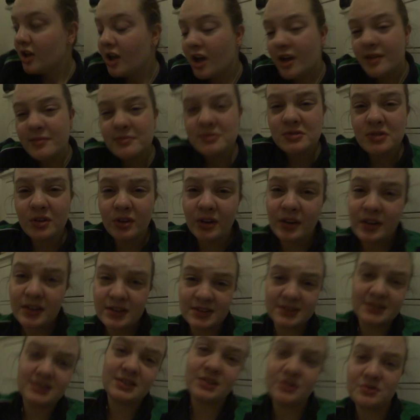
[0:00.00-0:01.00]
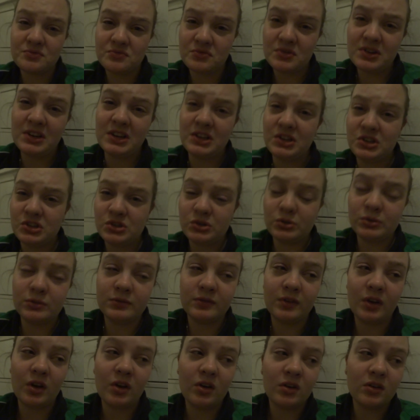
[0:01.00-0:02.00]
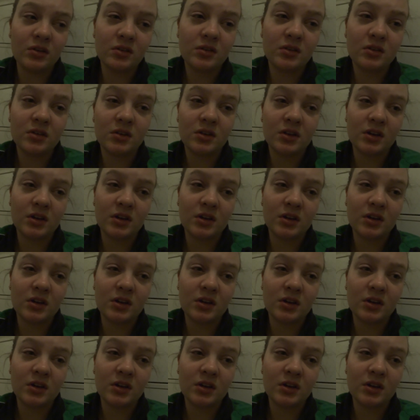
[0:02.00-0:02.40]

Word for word: I'm sorry this is a really short vlog.